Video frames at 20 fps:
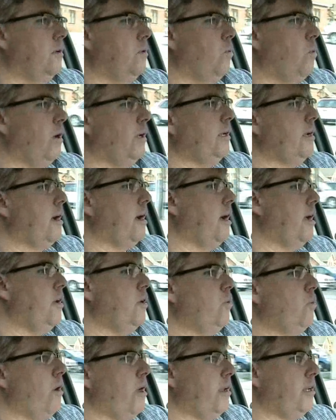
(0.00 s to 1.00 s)
One guy
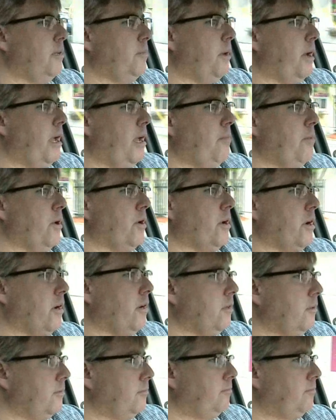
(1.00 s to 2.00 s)
who wanted to buy a burger